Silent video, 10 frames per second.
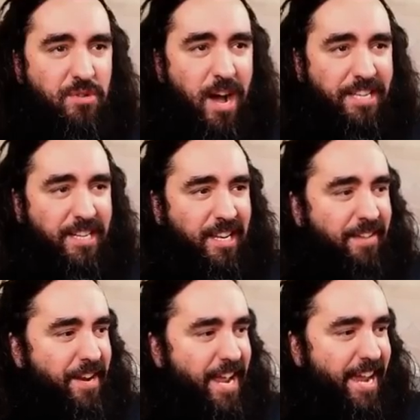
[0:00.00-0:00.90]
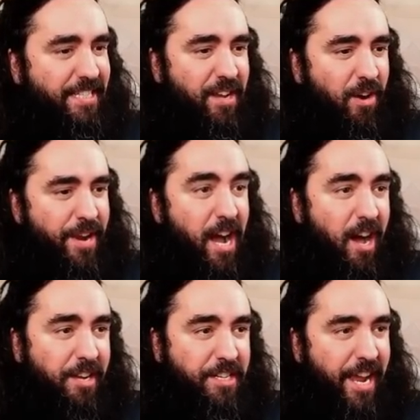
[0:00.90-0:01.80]
what the living heck is going
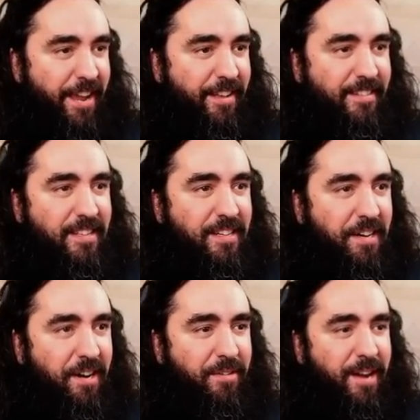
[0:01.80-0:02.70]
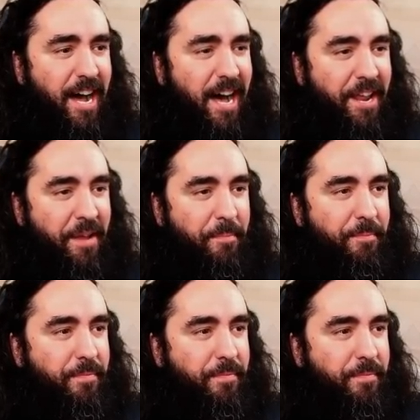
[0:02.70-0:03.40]
on today? Alrighty.